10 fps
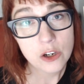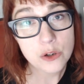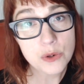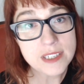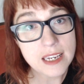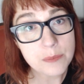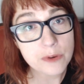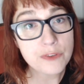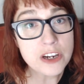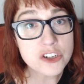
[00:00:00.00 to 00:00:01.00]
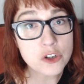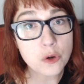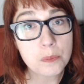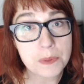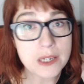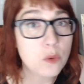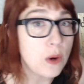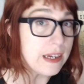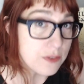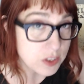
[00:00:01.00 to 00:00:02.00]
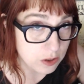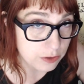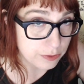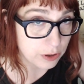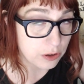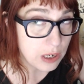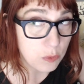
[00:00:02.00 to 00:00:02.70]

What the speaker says: who is a professional big wave surfer,